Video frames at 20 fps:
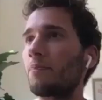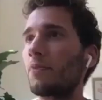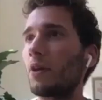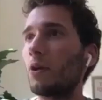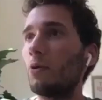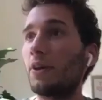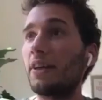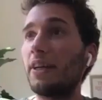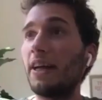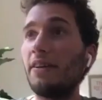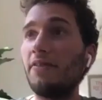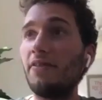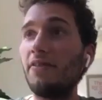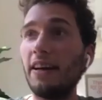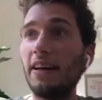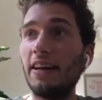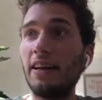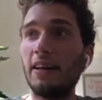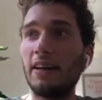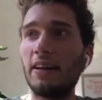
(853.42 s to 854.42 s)
what they
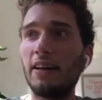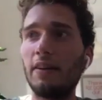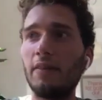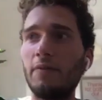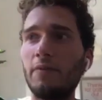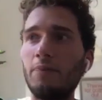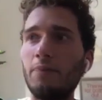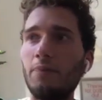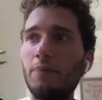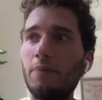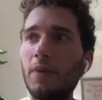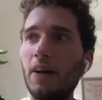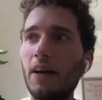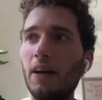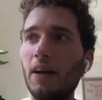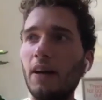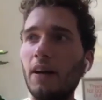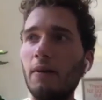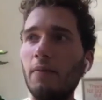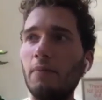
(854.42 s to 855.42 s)
think
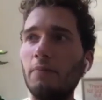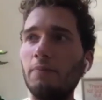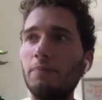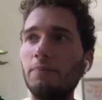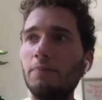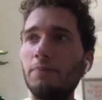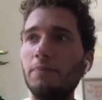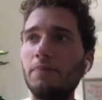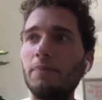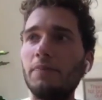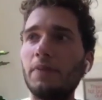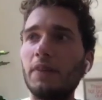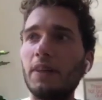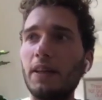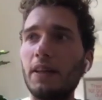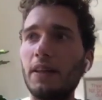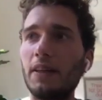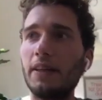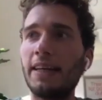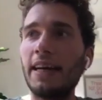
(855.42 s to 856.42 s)

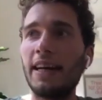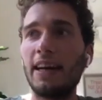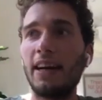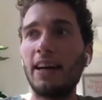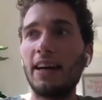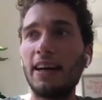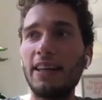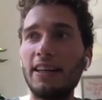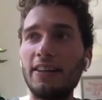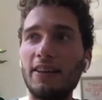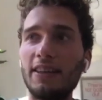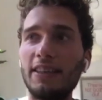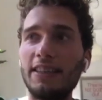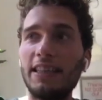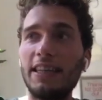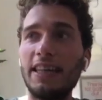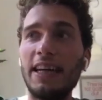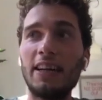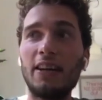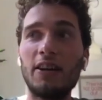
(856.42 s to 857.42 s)
that
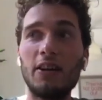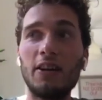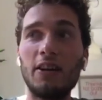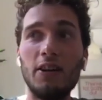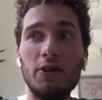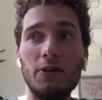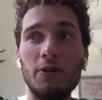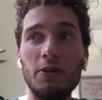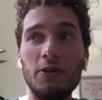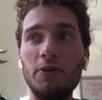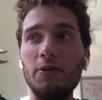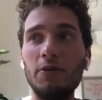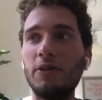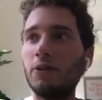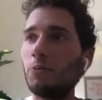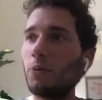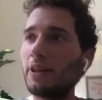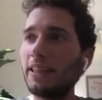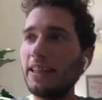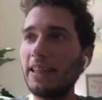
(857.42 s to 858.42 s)
ideology includes,
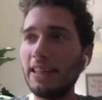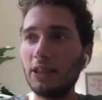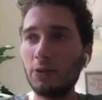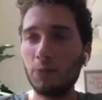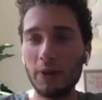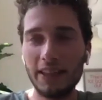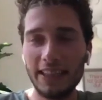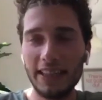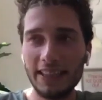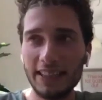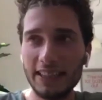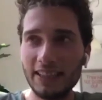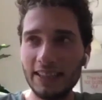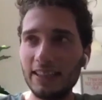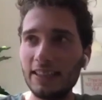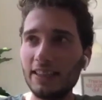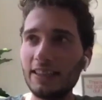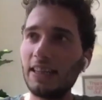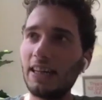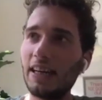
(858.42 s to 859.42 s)
what it is, what it isn't.